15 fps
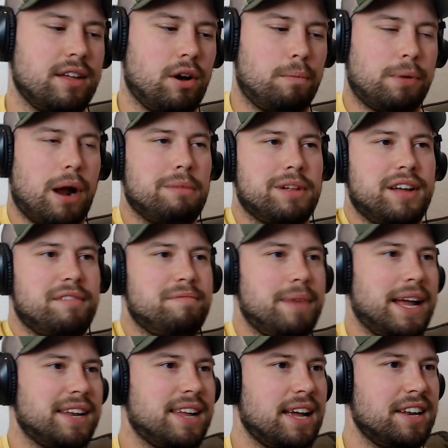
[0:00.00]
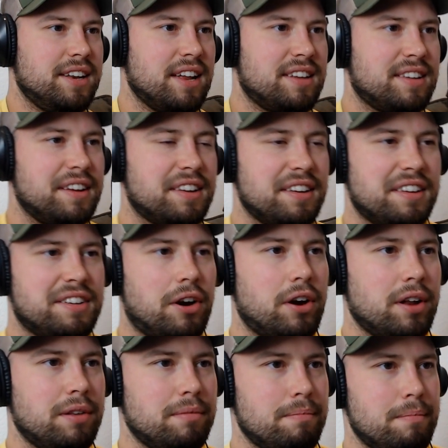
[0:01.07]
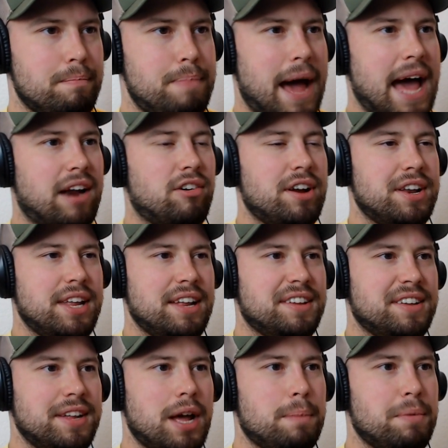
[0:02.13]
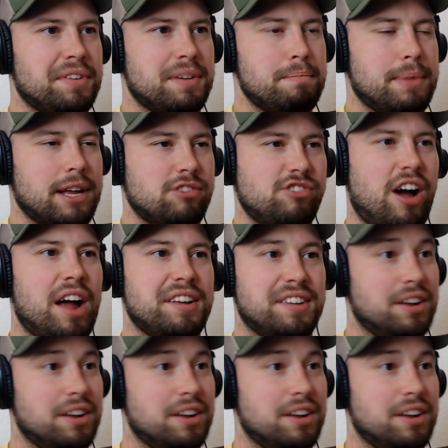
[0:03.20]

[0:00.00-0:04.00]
He'll probably have maintained distance and started battering DC up with some big shots.